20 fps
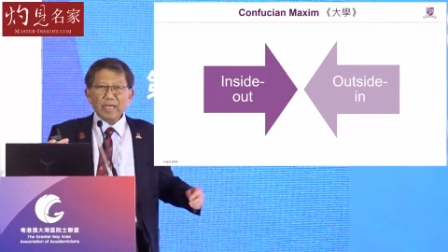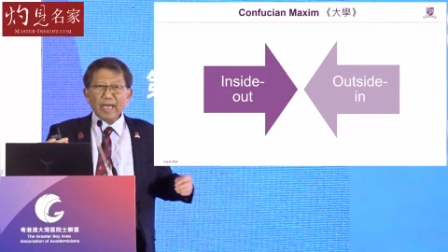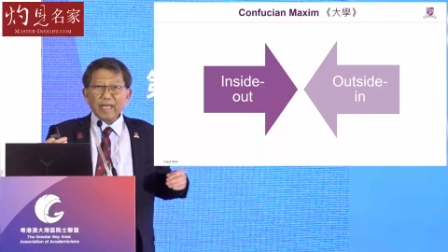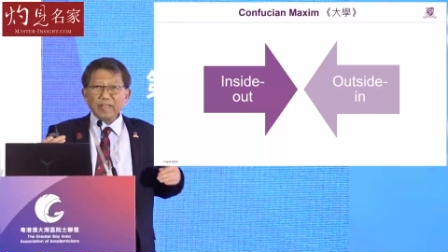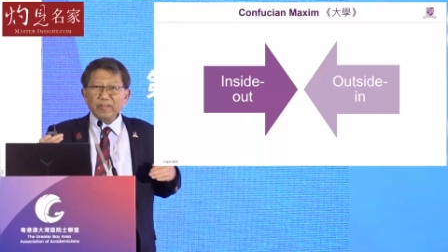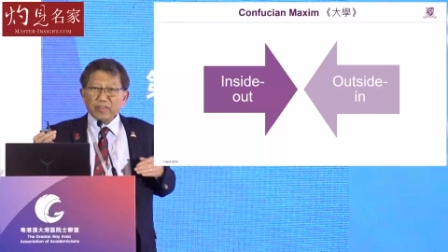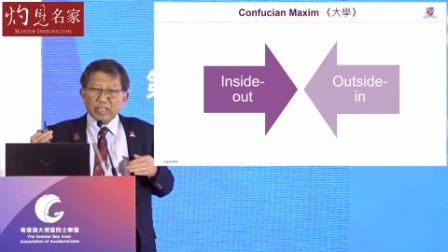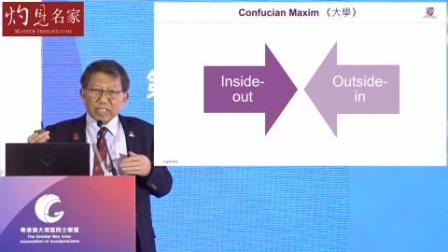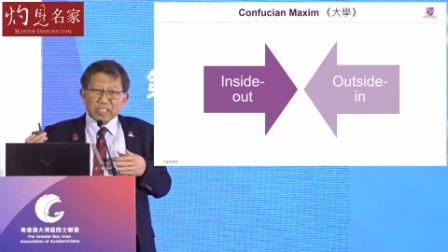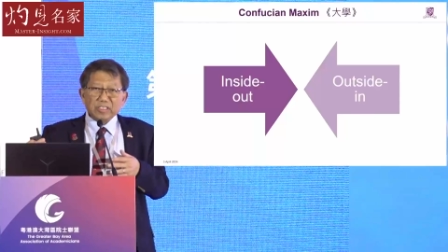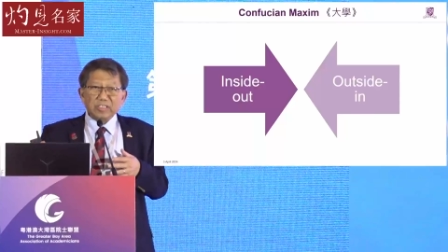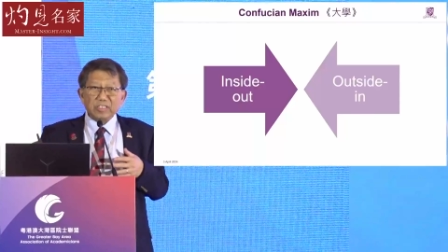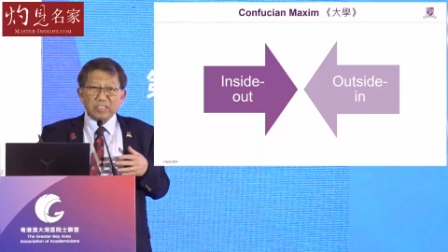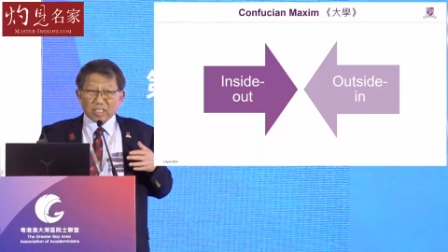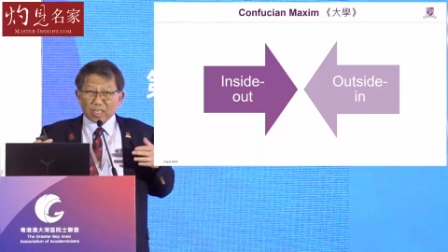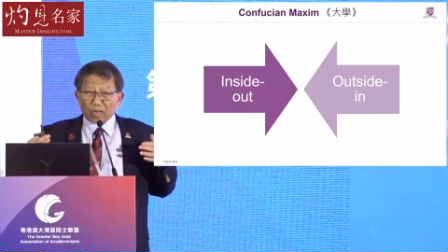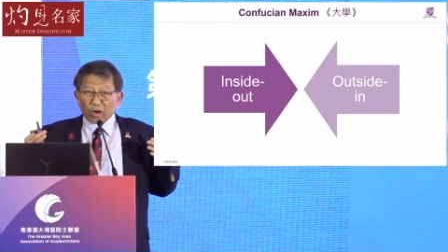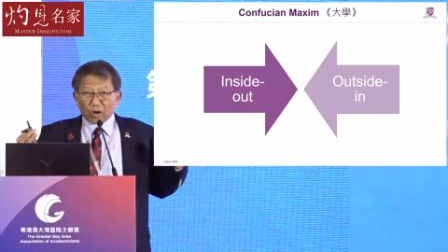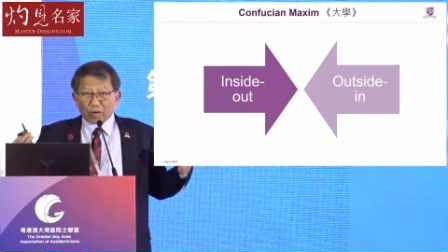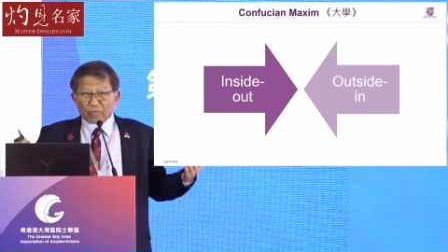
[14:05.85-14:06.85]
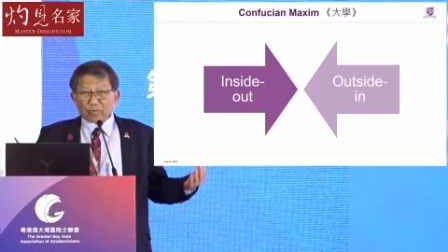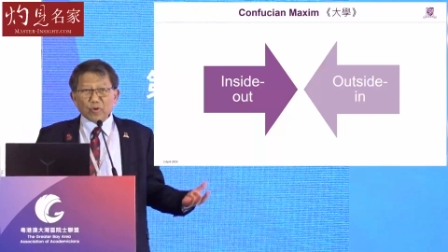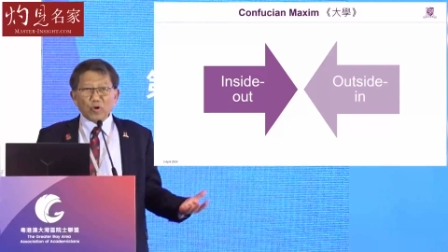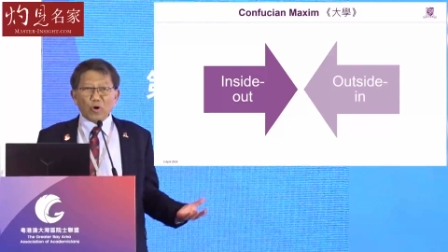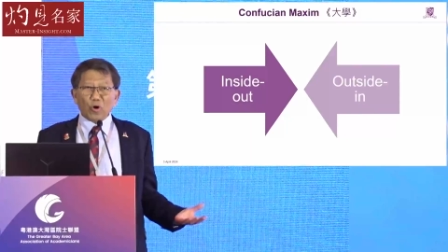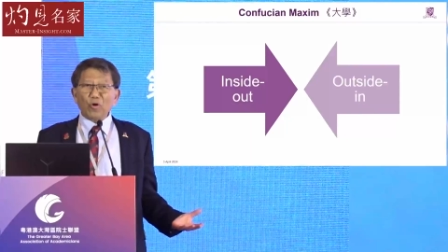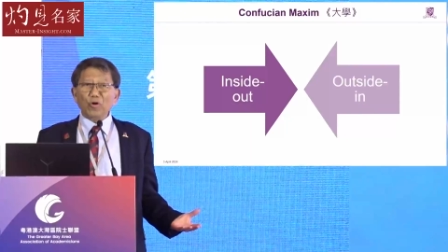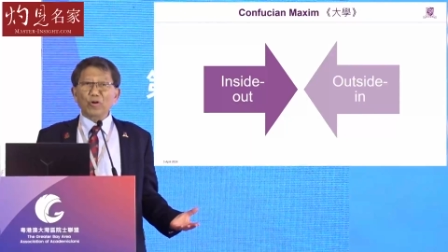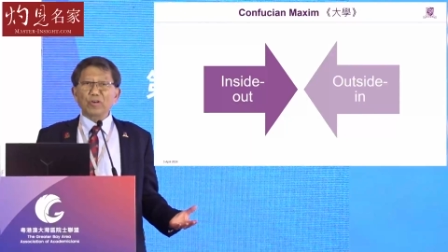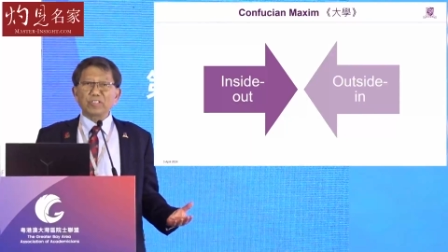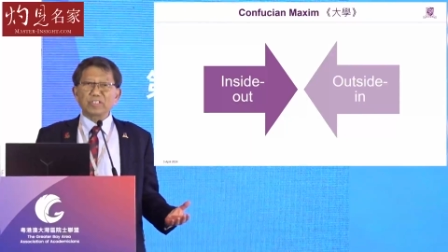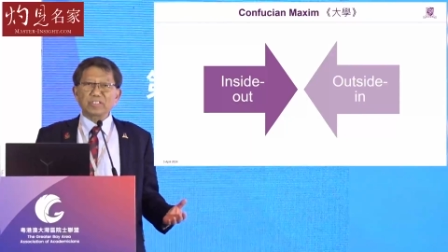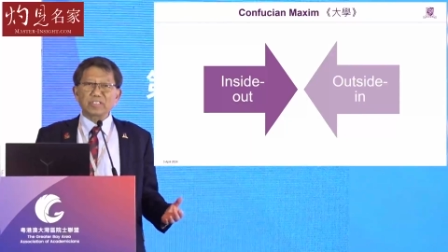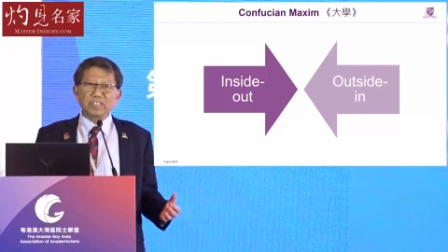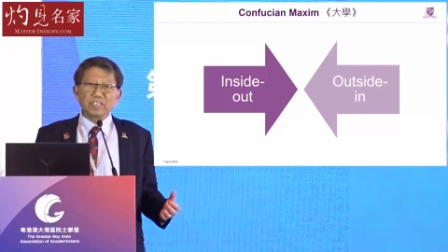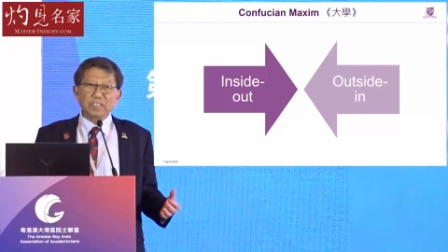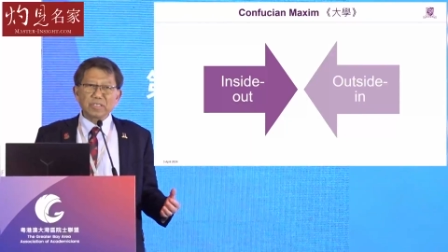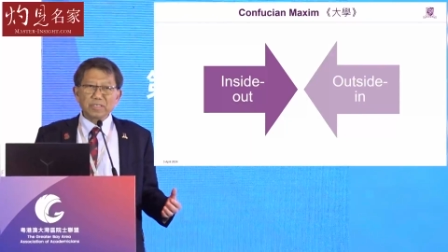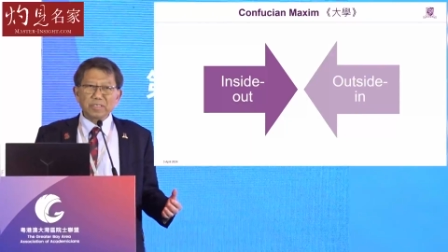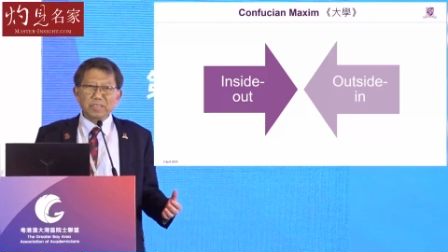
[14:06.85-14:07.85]
And this, of
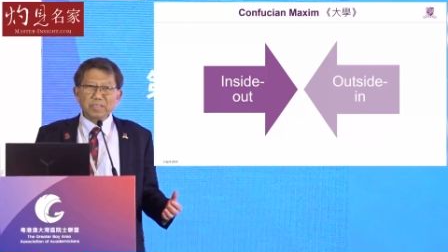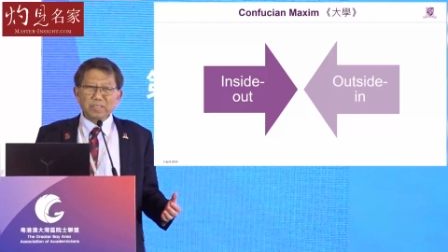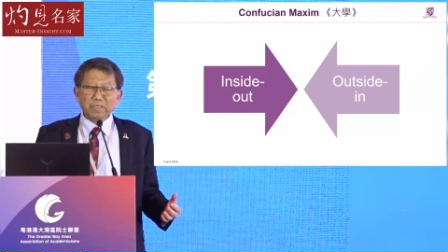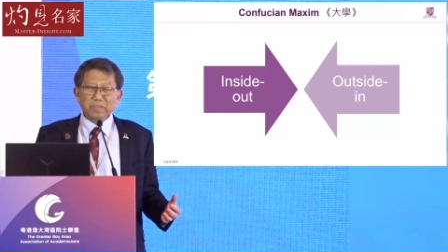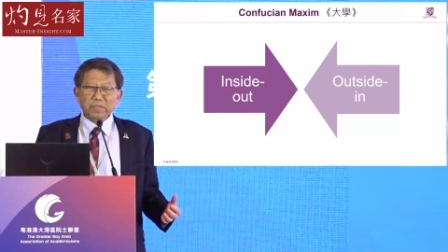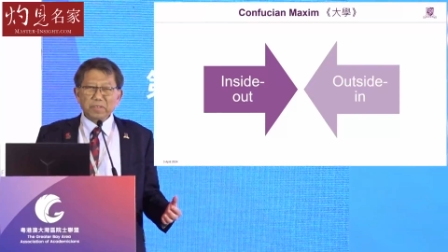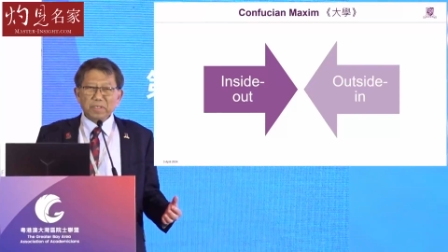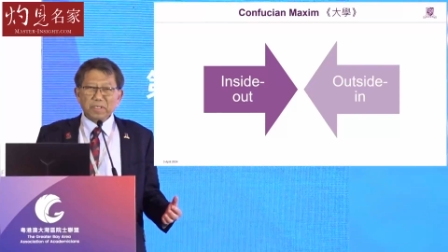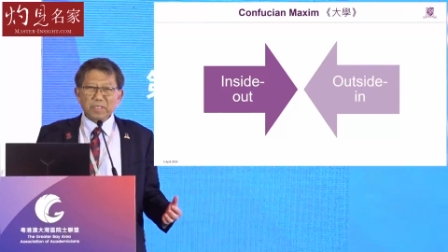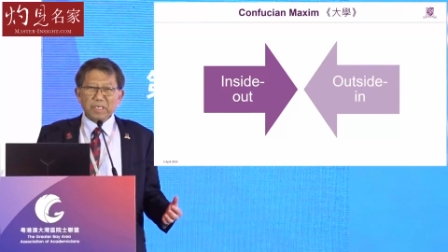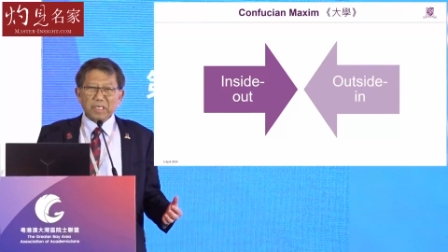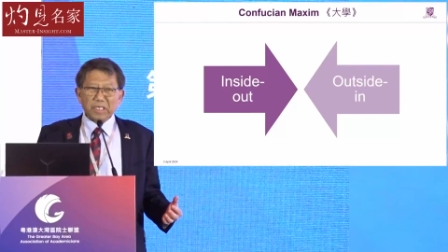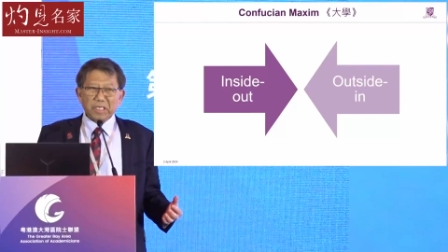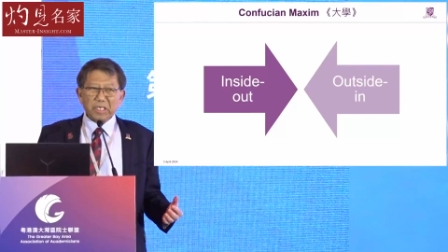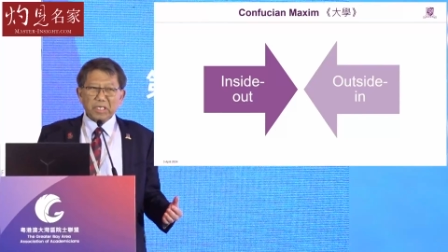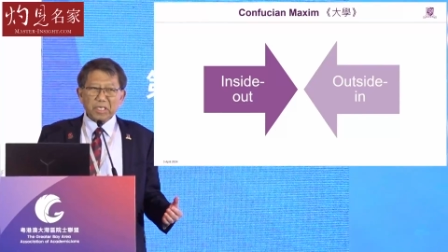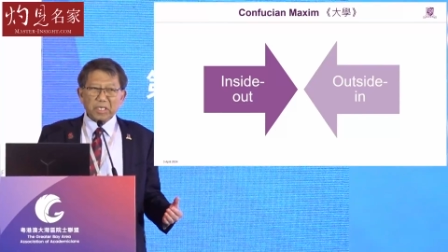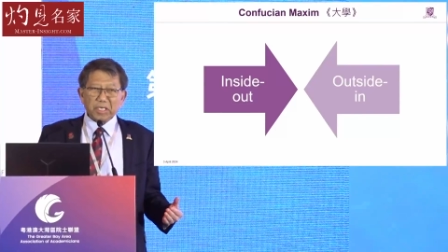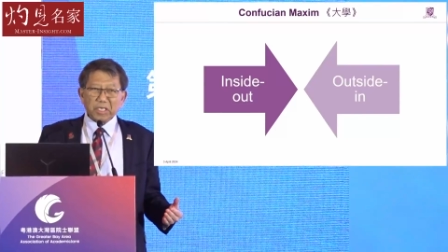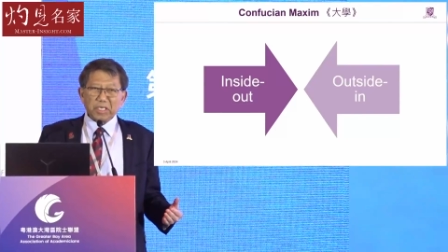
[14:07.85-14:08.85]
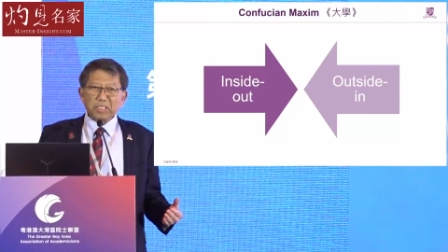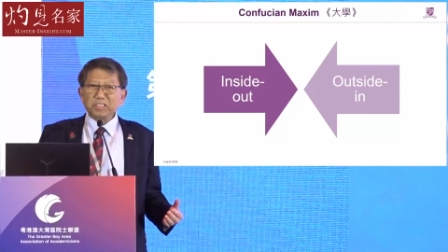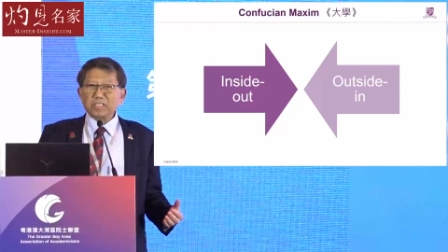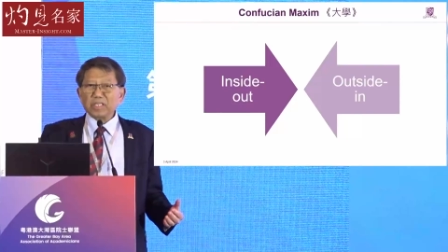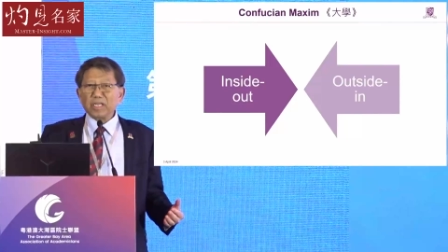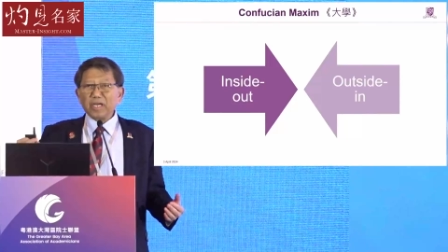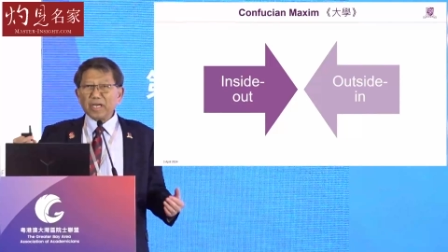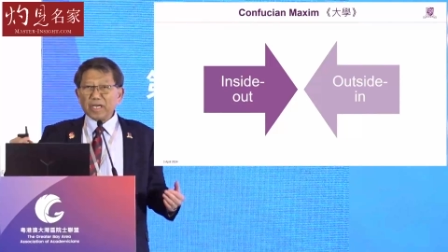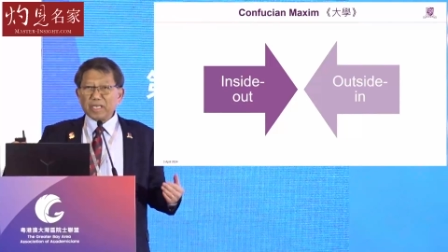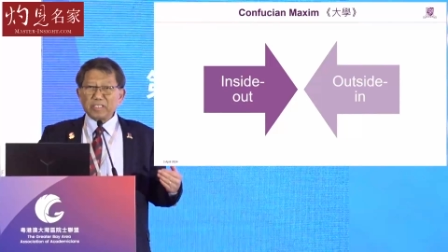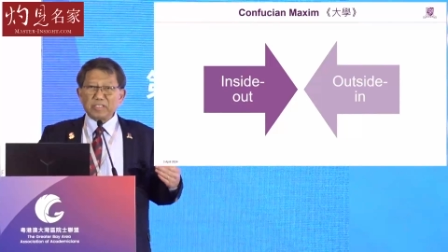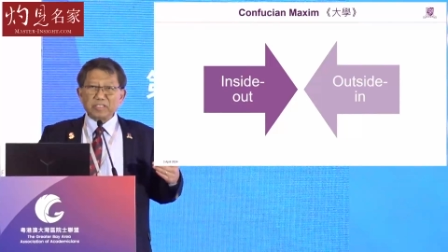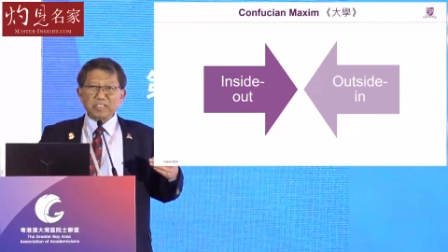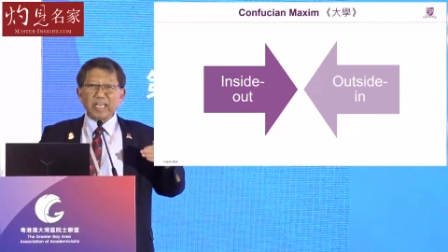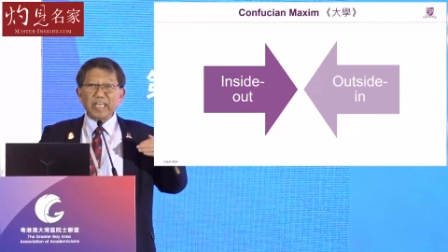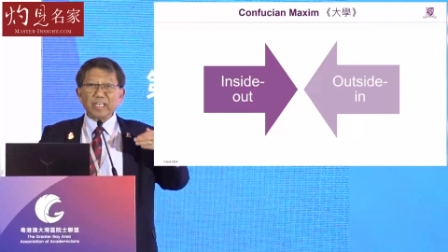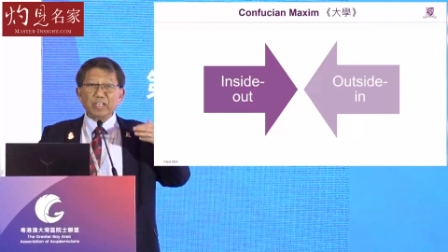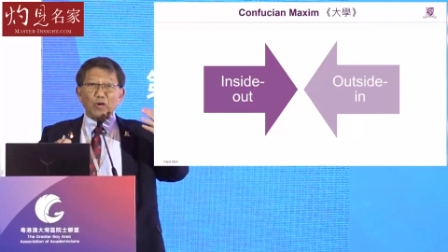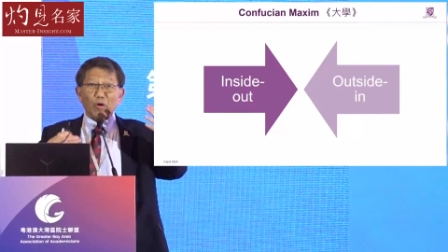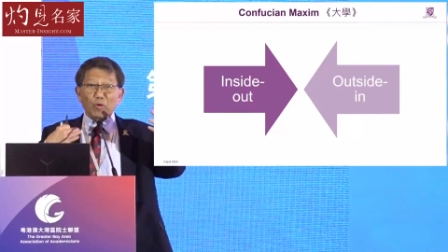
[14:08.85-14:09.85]
course, is a
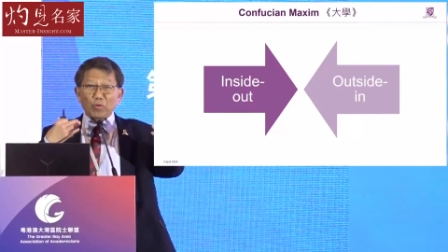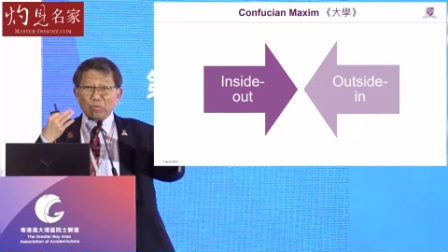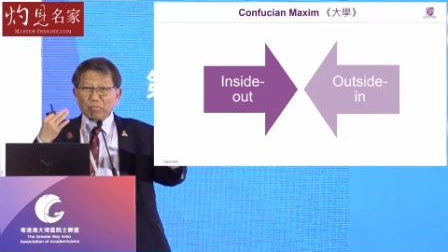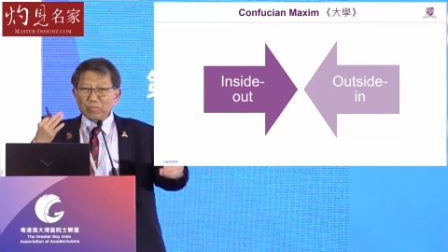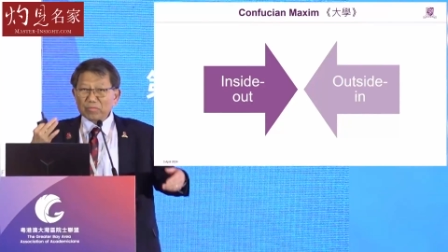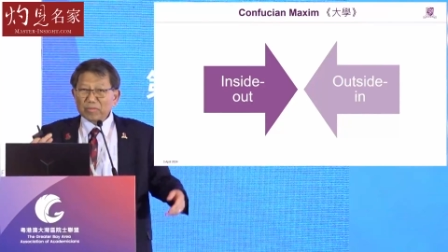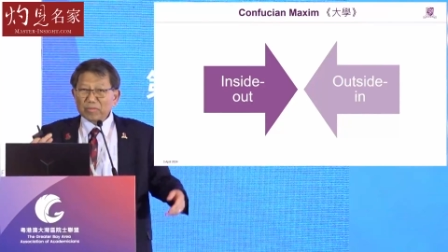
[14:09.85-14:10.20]
cycle.